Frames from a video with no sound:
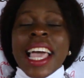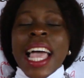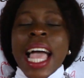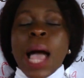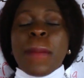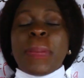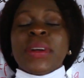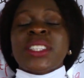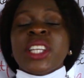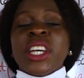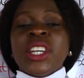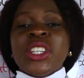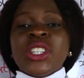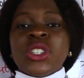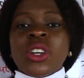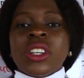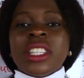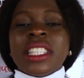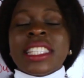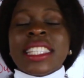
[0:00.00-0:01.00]

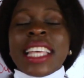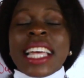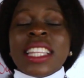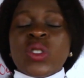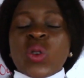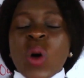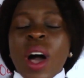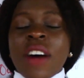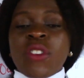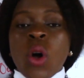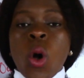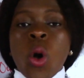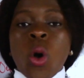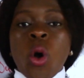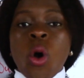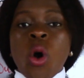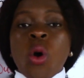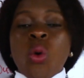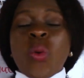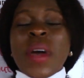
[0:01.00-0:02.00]
Hypertension is said to have
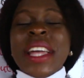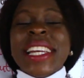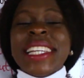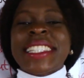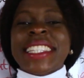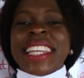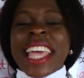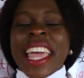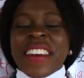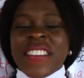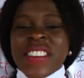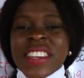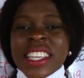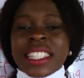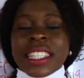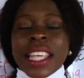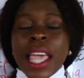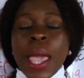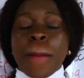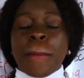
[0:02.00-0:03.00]
occurred when there
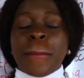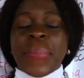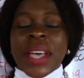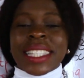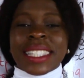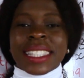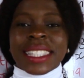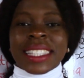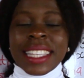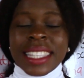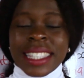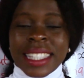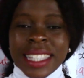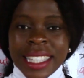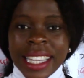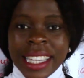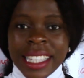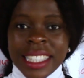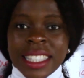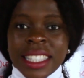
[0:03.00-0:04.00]
is a
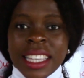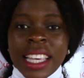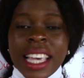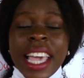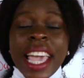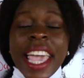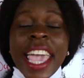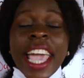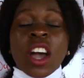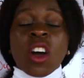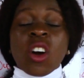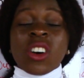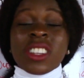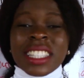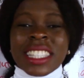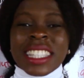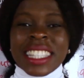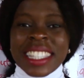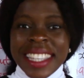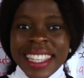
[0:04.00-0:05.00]
persistent, a
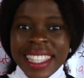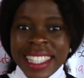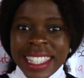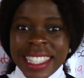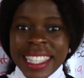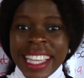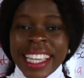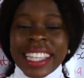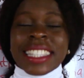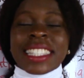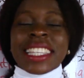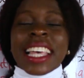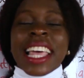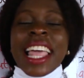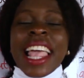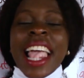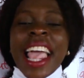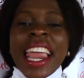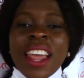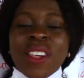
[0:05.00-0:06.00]
consistent
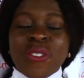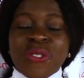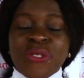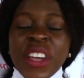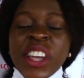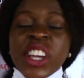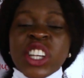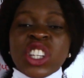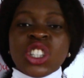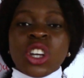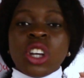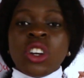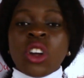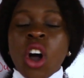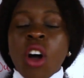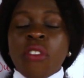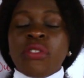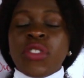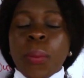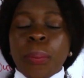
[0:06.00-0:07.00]
elevation
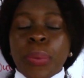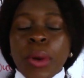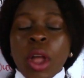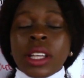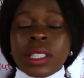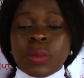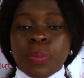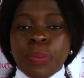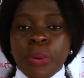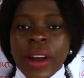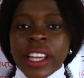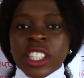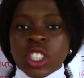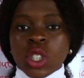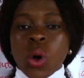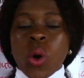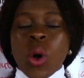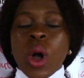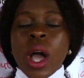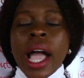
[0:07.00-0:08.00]
of the blood
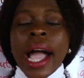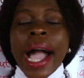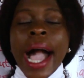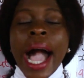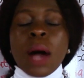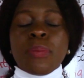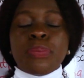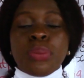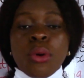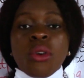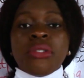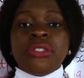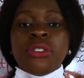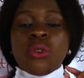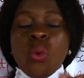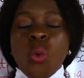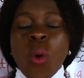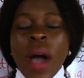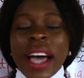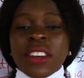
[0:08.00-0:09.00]
pressure above
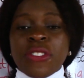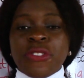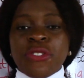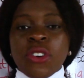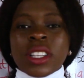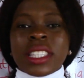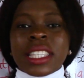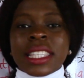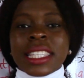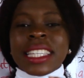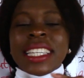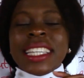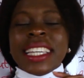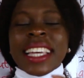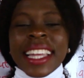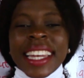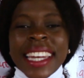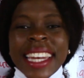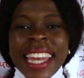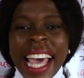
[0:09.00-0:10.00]

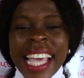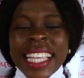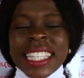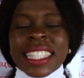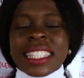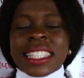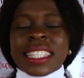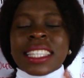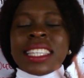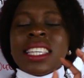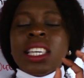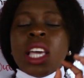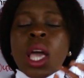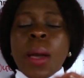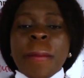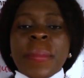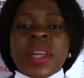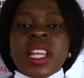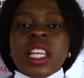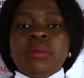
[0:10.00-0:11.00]
140/90
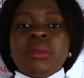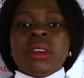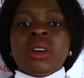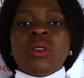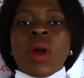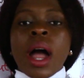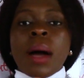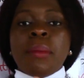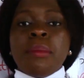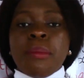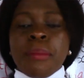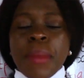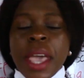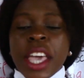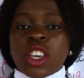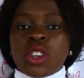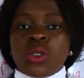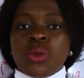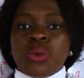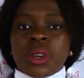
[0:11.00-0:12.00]
milligram
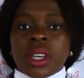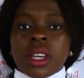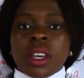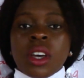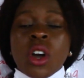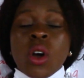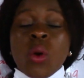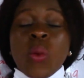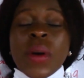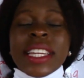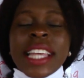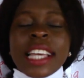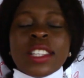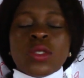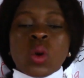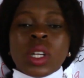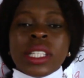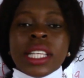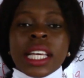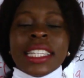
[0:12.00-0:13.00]
mercury. When
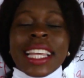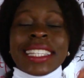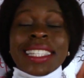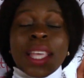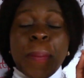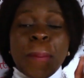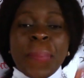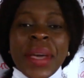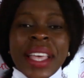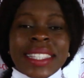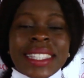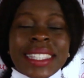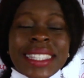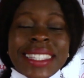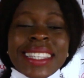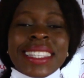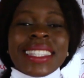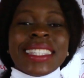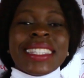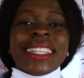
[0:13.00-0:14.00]
there's what? There's a
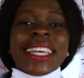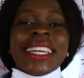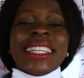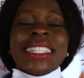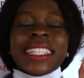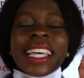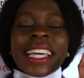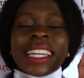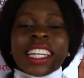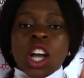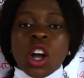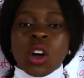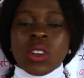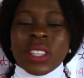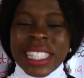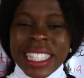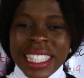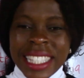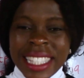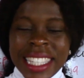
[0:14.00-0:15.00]
persistent and
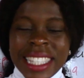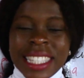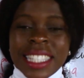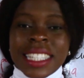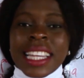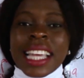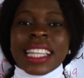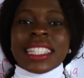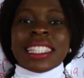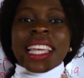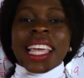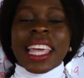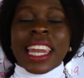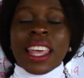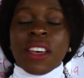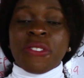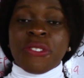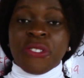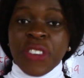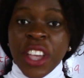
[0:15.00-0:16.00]
consistent
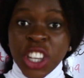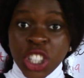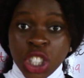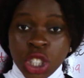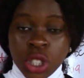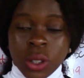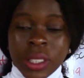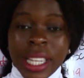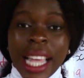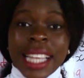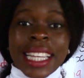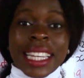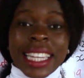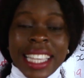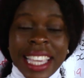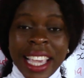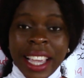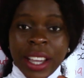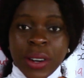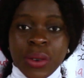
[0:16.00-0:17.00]
elevation, that's
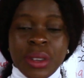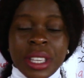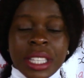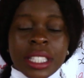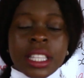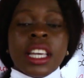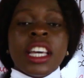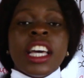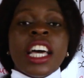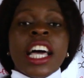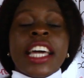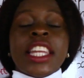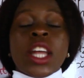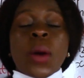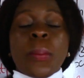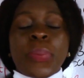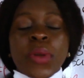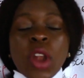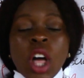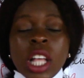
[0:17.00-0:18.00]
an increase in
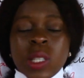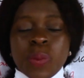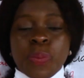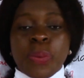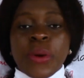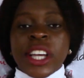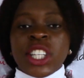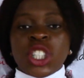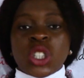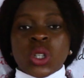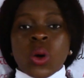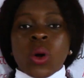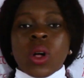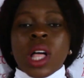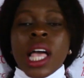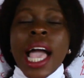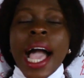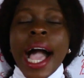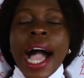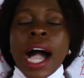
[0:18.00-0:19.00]
the blood pressure
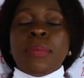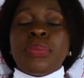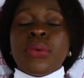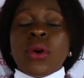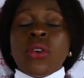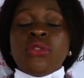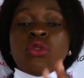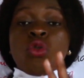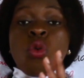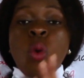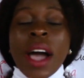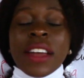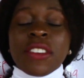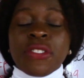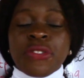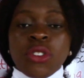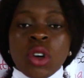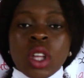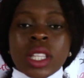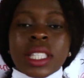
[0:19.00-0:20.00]
above
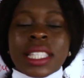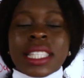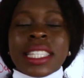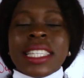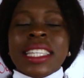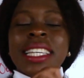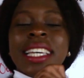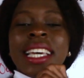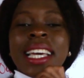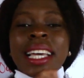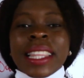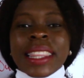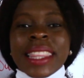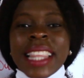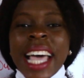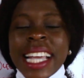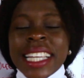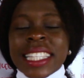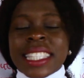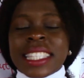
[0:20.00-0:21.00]

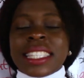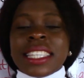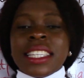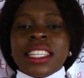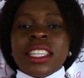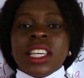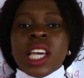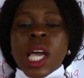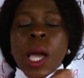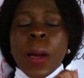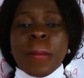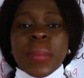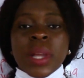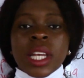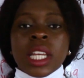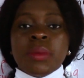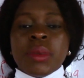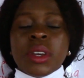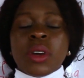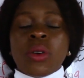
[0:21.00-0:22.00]
140/90
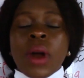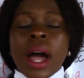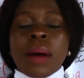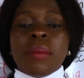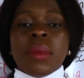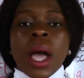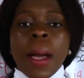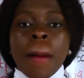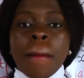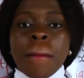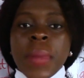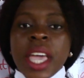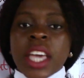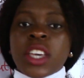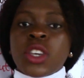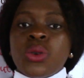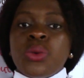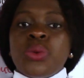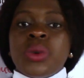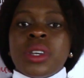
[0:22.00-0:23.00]
milligram
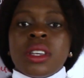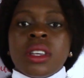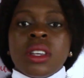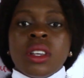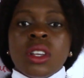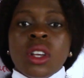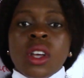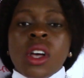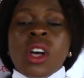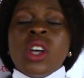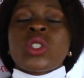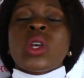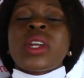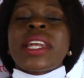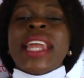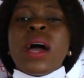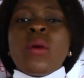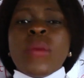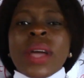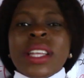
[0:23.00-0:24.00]
mercury. So
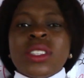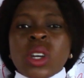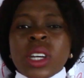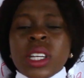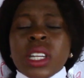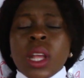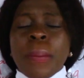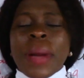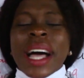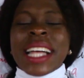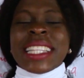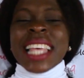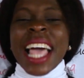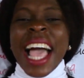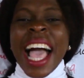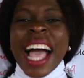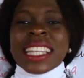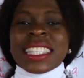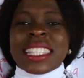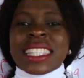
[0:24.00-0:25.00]
now we're talking about
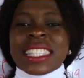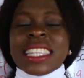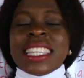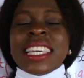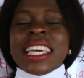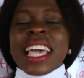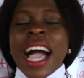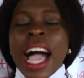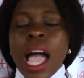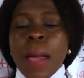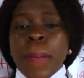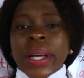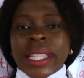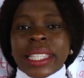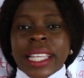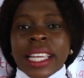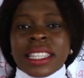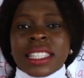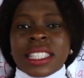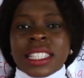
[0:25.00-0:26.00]

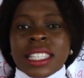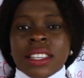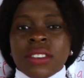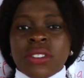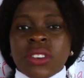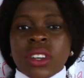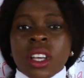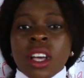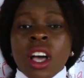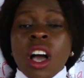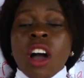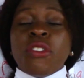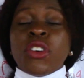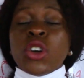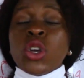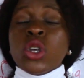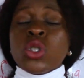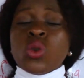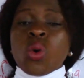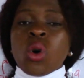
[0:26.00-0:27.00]
antihypertensive.
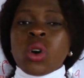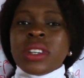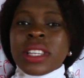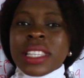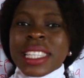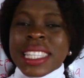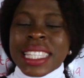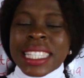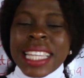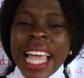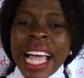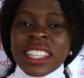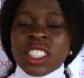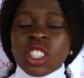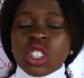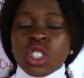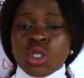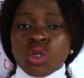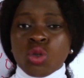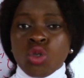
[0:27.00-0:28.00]
For you to
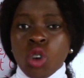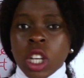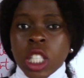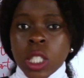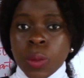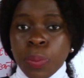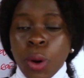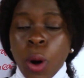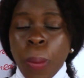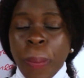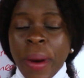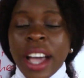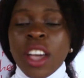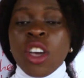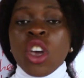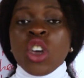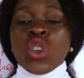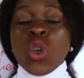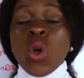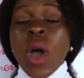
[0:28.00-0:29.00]
understand these drugs
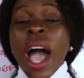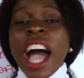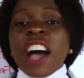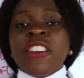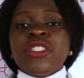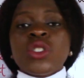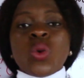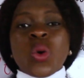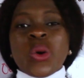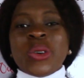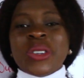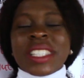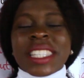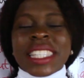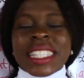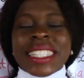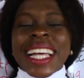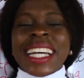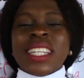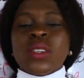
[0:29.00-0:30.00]
proper, you have to
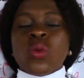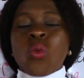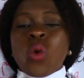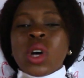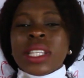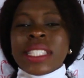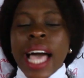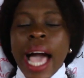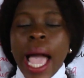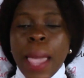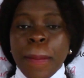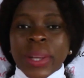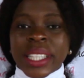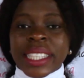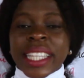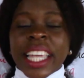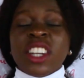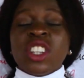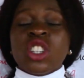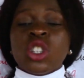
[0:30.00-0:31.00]
understand what
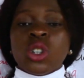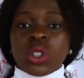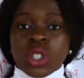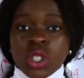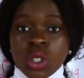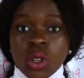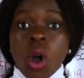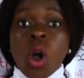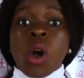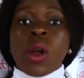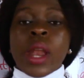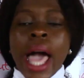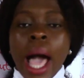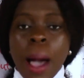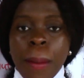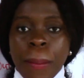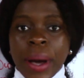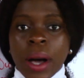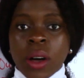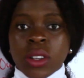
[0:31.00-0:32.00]
hypertension is all
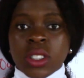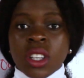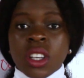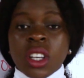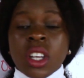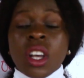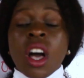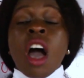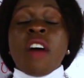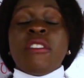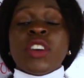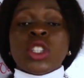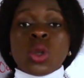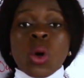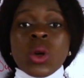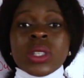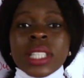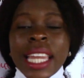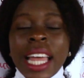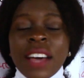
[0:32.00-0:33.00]
about. For
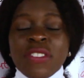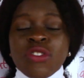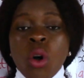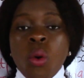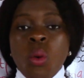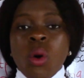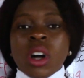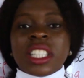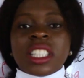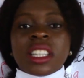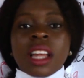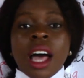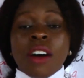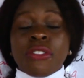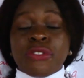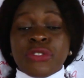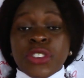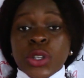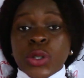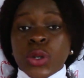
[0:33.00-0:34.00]
those that have not watched
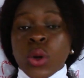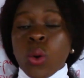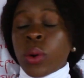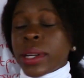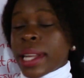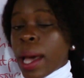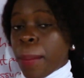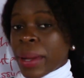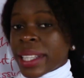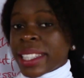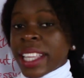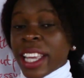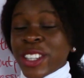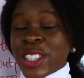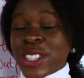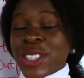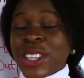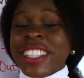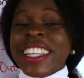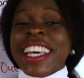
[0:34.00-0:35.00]
our video on
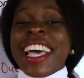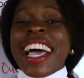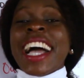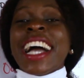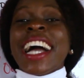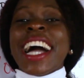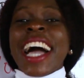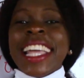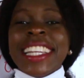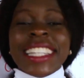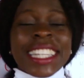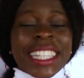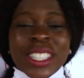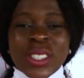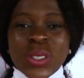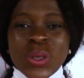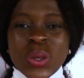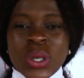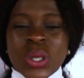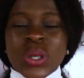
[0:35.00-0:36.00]
hypertension, kindly
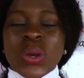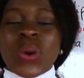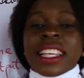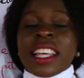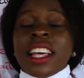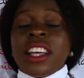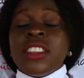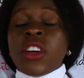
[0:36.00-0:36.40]
do so.